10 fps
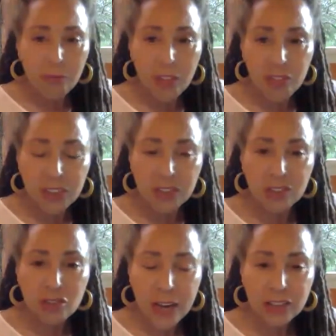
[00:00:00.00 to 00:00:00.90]
that this
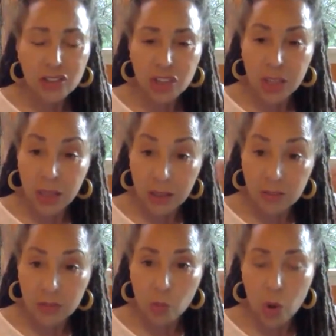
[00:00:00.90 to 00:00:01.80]
strategy
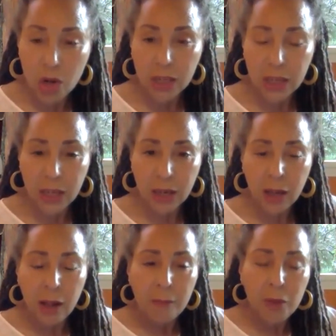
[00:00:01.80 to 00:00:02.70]
isn't working?
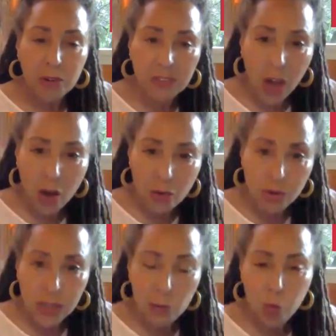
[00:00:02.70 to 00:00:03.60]
There is
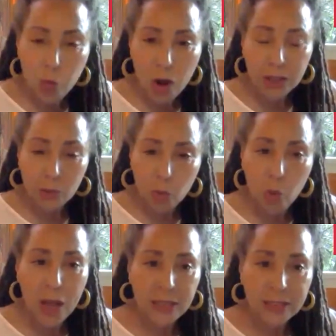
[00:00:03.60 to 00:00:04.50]
only one
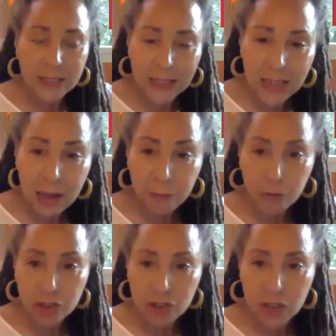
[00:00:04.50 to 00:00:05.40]
way to
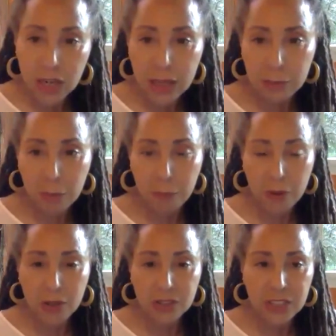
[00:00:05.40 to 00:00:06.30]
leverage the Labour
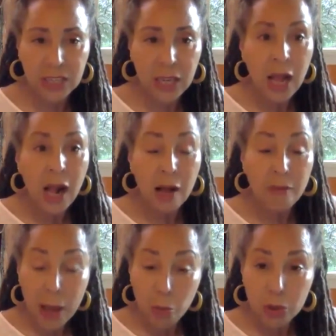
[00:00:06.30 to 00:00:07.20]
Party, and
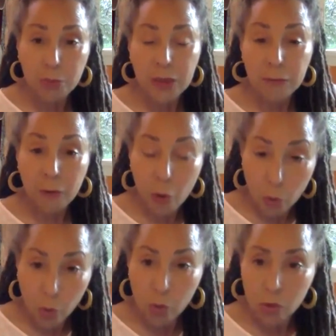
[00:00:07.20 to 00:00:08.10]
that would be for
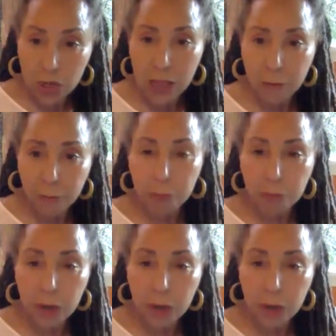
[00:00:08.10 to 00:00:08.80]
all the left